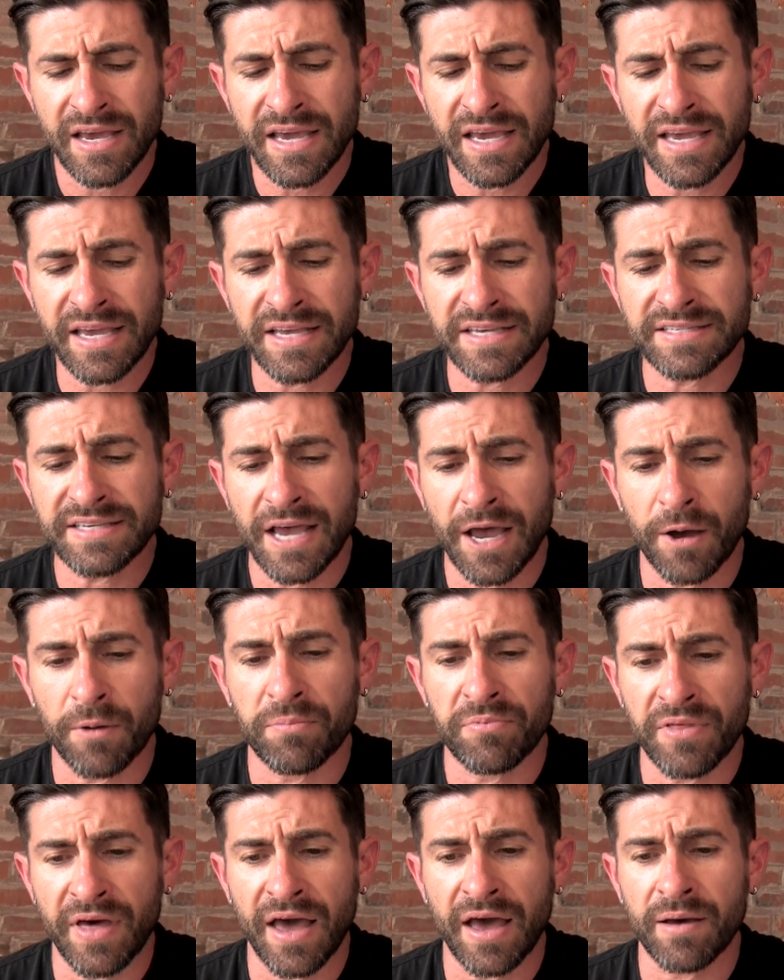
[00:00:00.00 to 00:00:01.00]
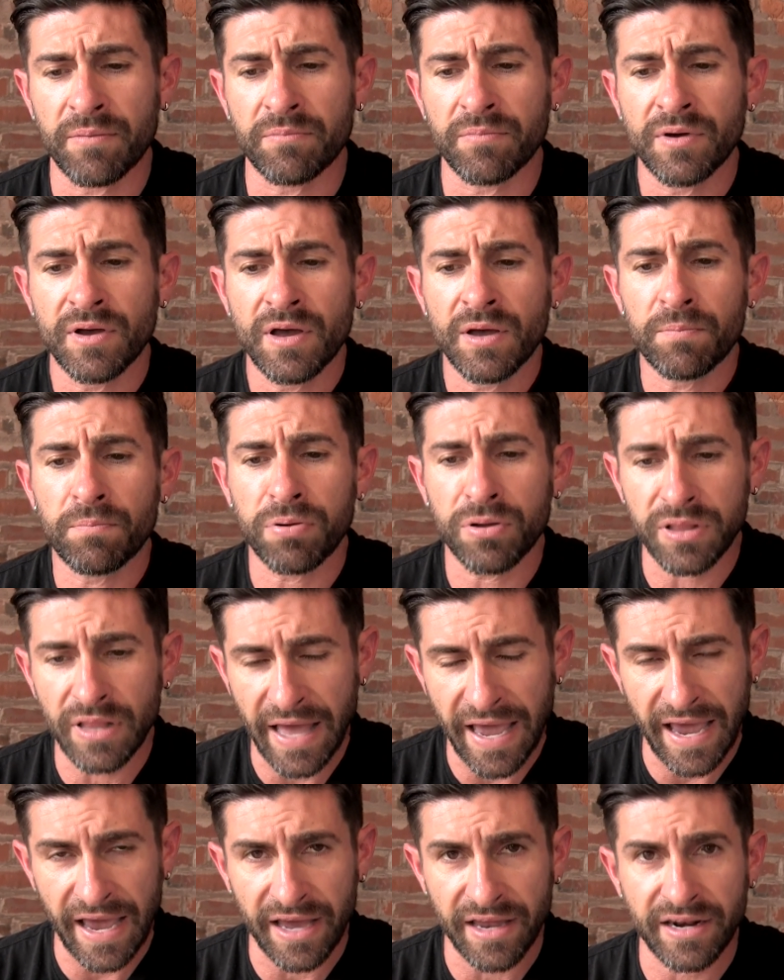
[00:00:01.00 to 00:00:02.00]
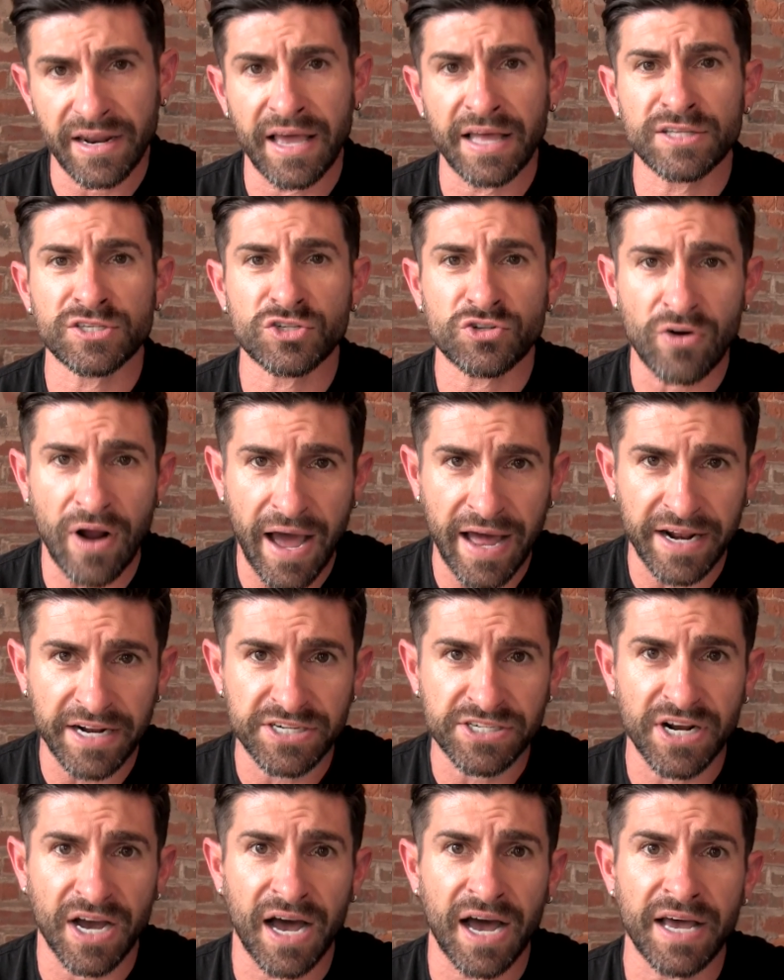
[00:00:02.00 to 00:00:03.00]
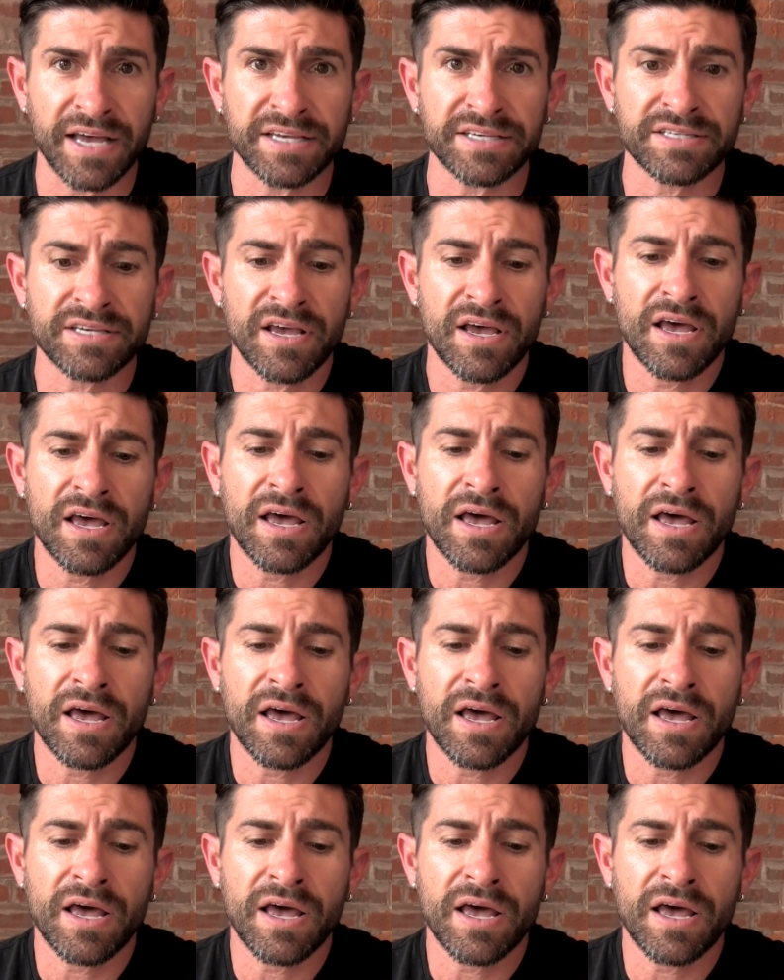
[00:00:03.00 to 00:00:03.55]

he has helped them plan and strategize.